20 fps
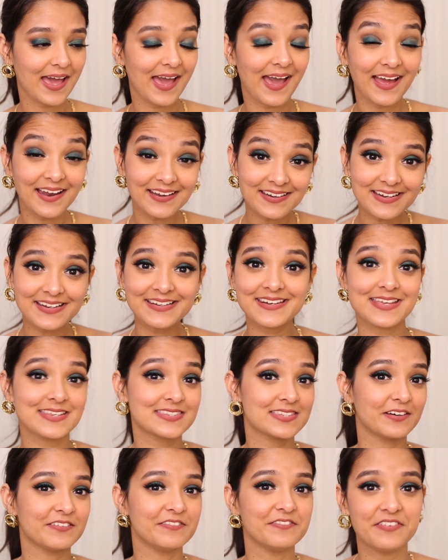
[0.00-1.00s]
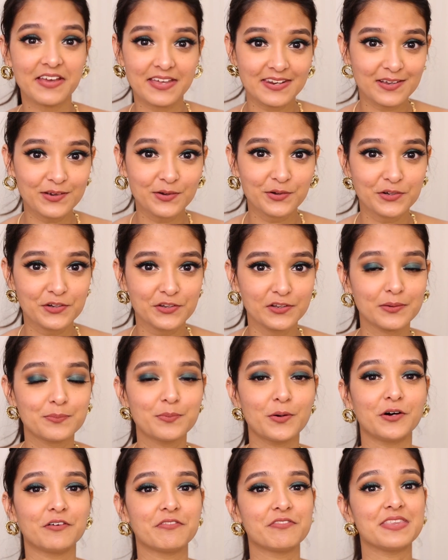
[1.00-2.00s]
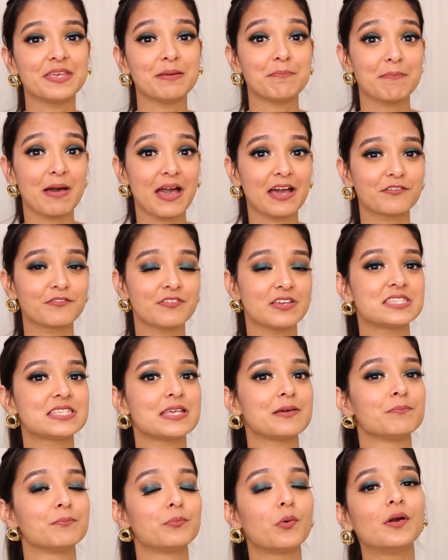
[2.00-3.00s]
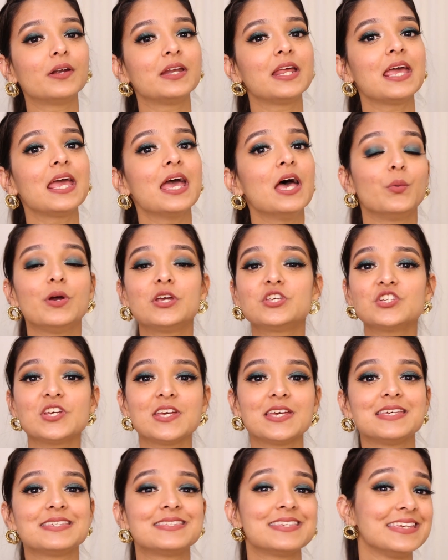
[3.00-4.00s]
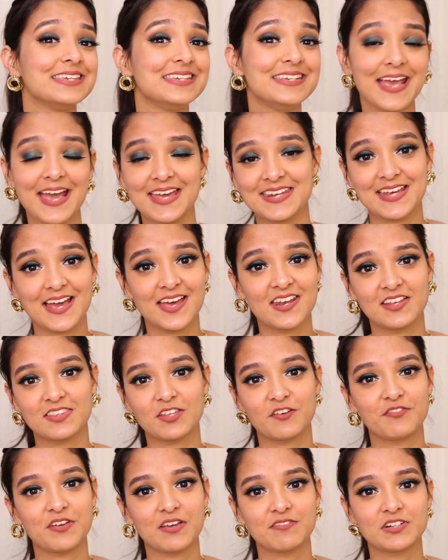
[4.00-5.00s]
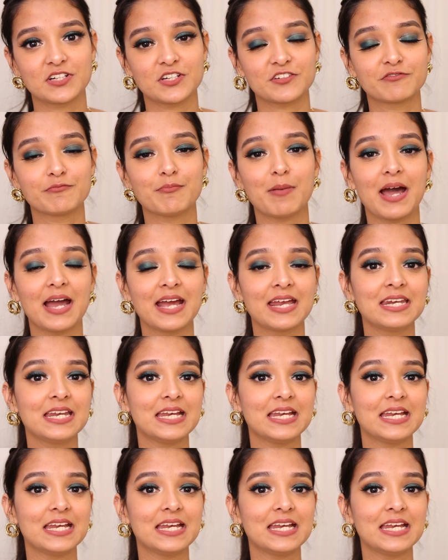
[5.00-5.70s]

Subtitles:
and it is a very good dupe of the MAC Face and Body, which is yet another favorite of mine.